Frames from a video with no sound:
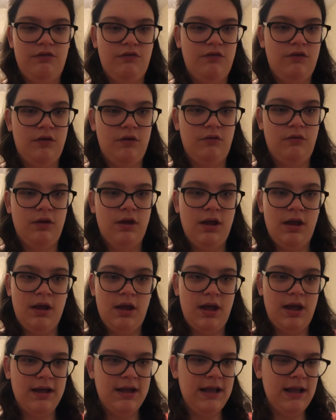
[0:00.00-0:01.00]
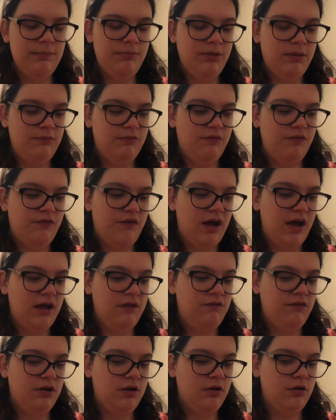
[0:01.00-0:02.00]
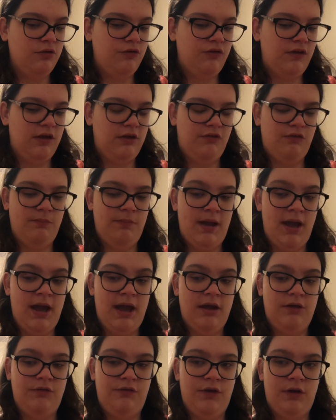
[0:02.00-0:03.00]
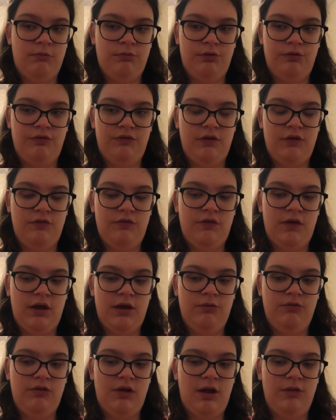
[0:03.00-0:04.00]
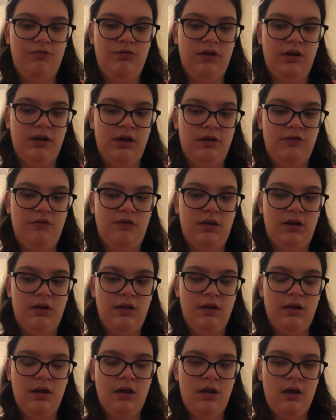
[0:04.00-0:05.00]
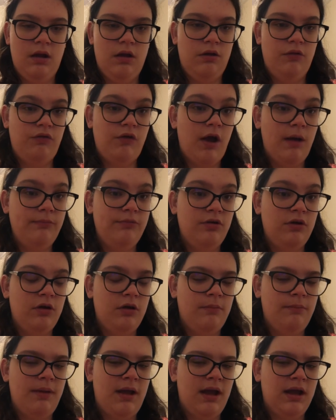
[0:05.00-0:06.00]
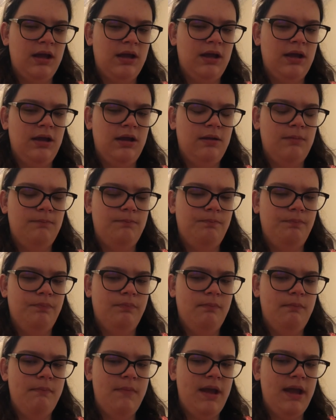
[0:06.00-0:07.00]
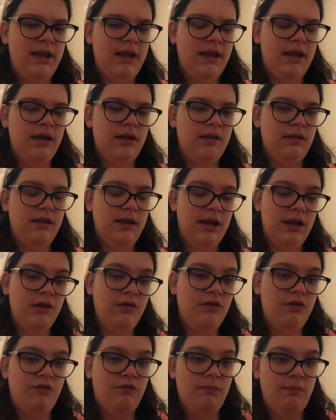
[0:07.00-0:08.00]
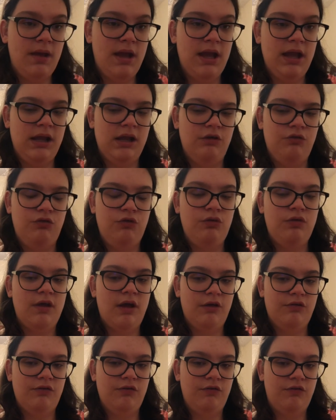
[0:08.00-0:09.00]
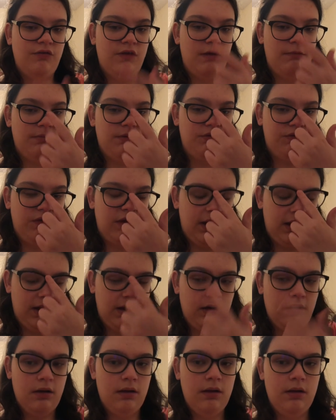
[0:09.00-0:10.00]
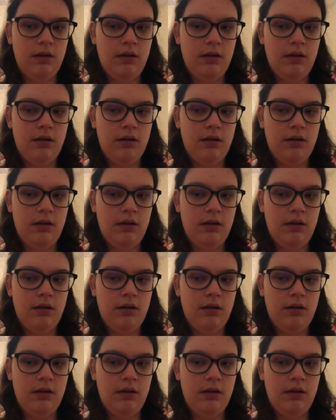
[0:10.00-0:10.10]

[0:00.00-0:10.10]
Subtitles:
So I can't believe 5 years has passed ever since I adopted Lizzie. Adopted her back in May, the end of May in 2017.